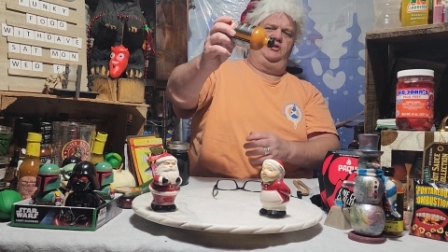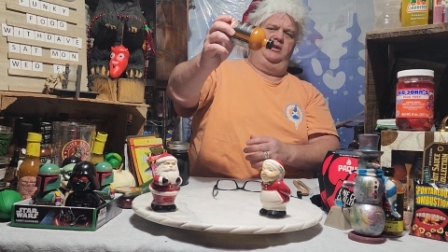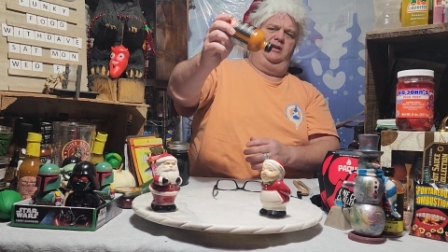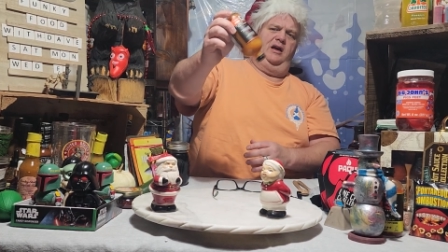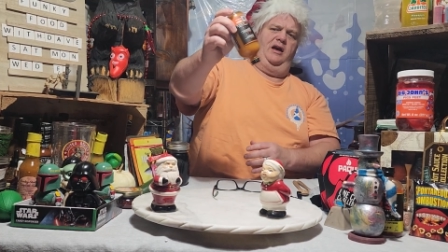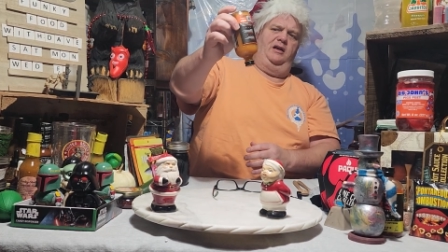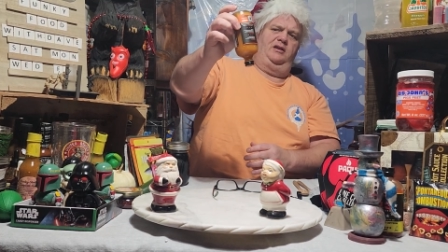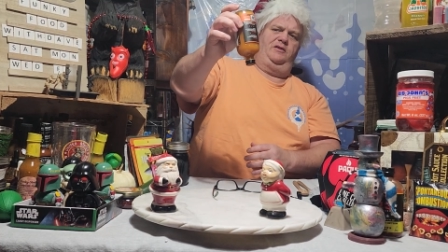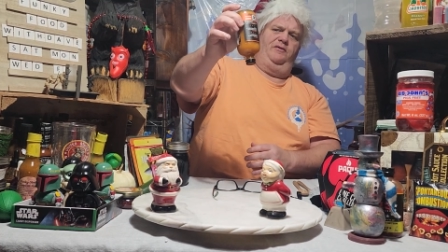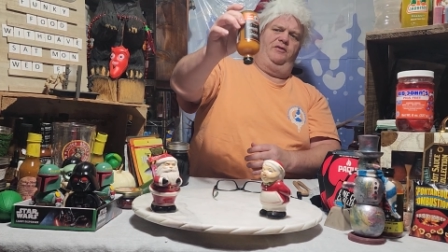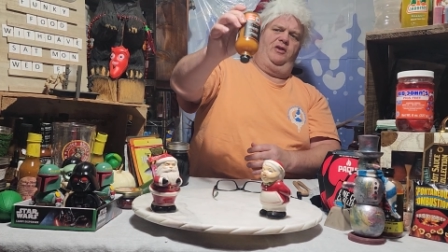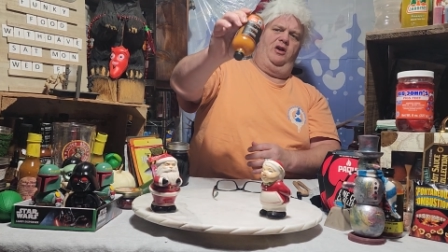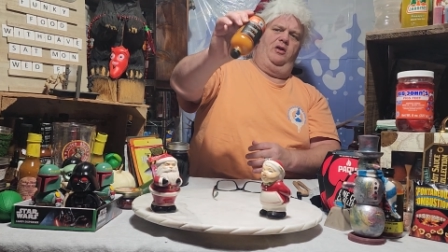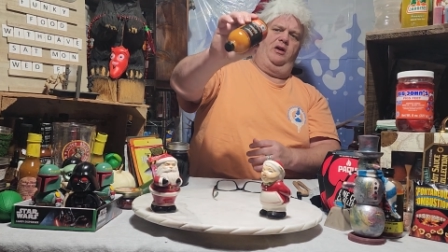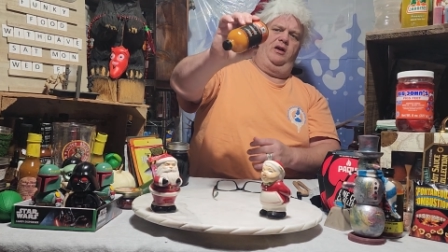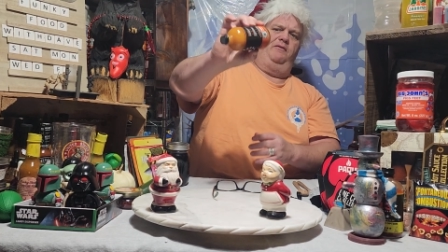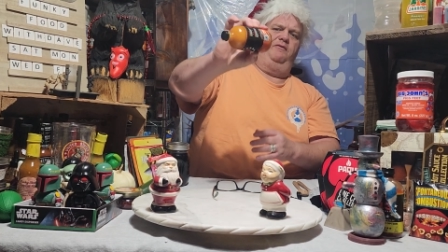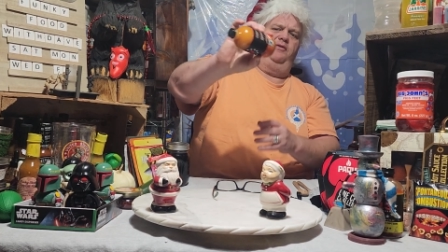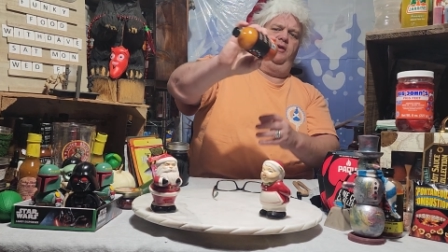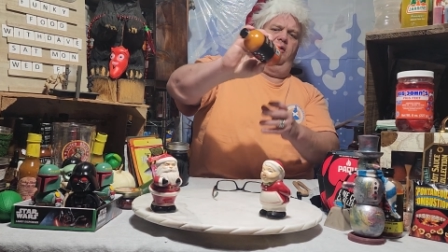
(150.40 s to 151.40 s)
see that, it's a
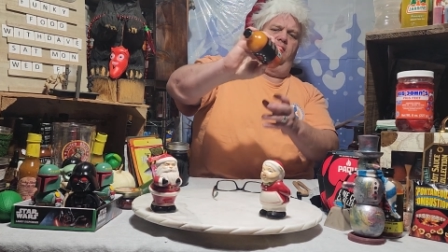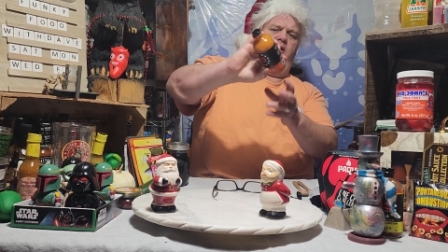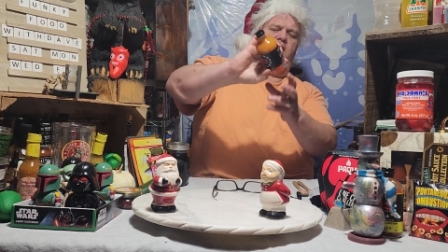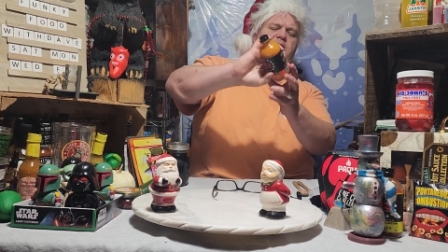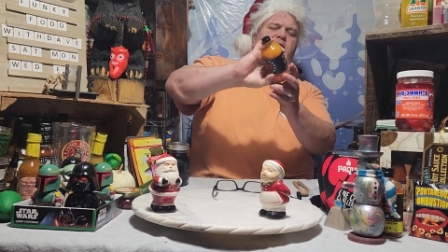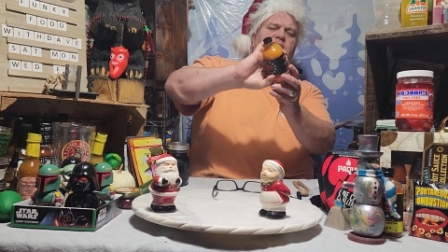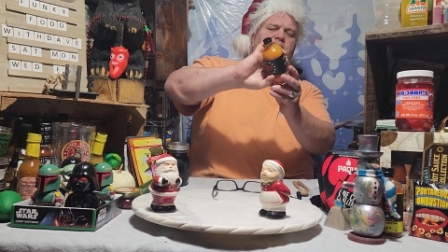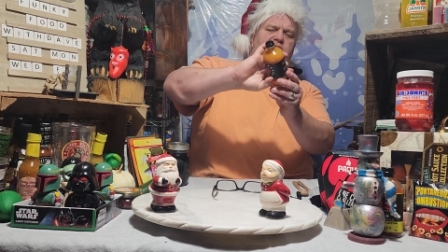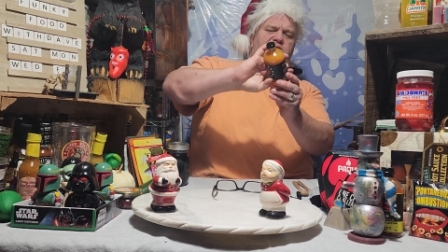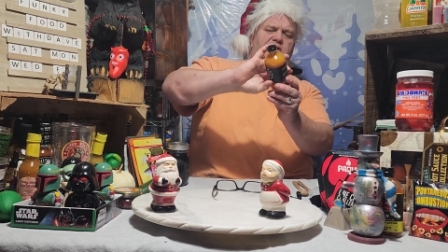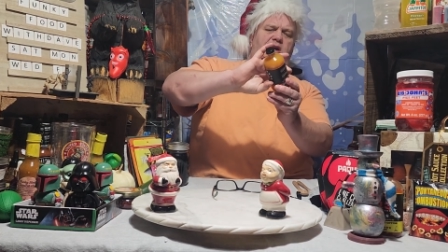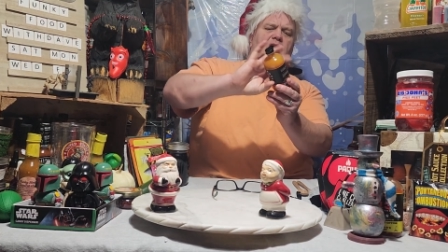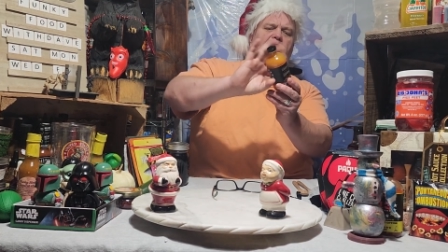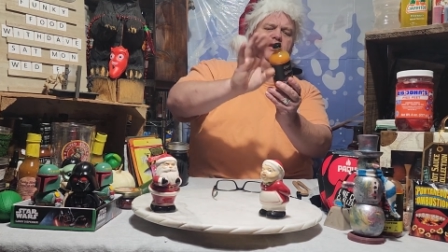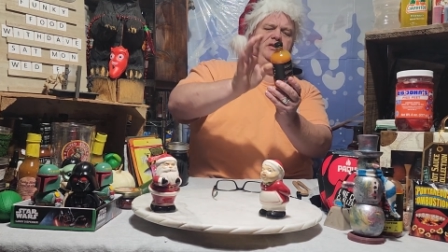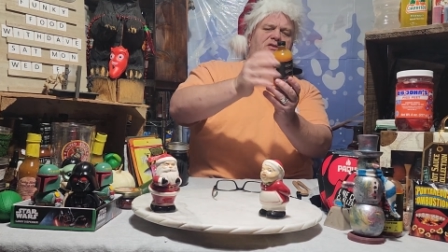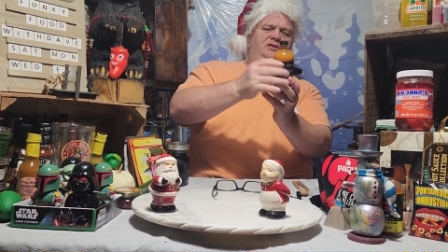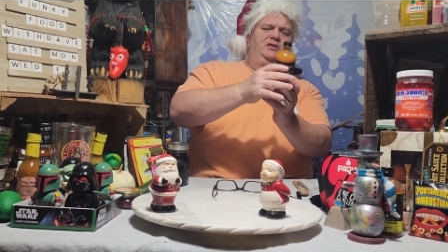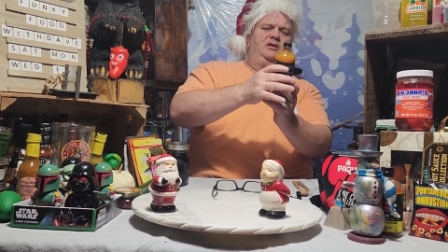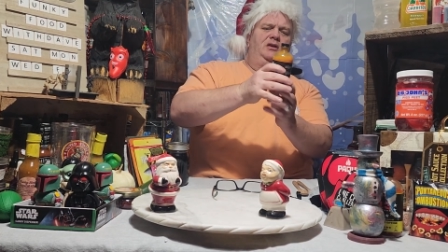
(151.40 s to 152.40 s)
very, very thin
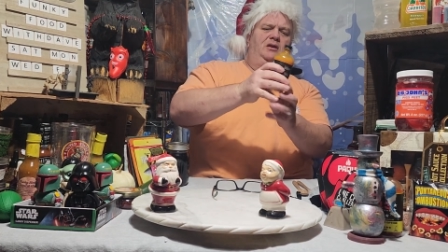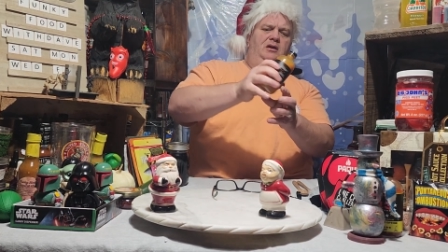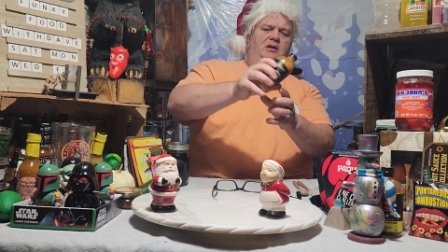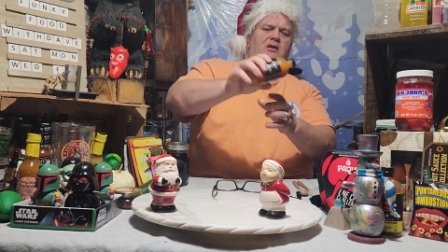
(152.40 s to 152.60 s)
sauce.